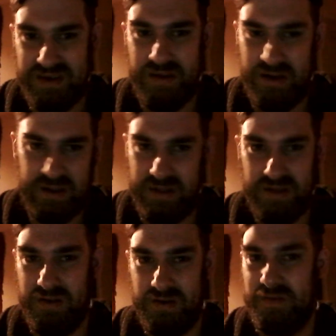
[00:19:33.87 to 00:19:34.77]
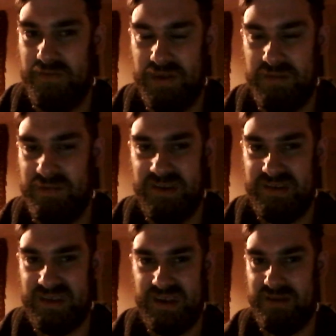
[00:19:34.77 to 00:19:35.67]
Like the look of the
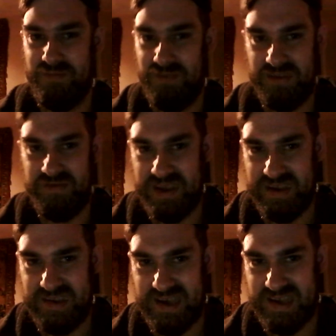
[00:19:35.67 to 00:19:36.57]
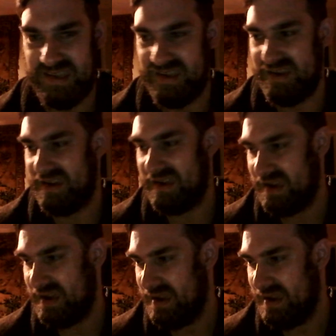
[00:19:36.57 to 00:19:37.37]
museum was fantastic.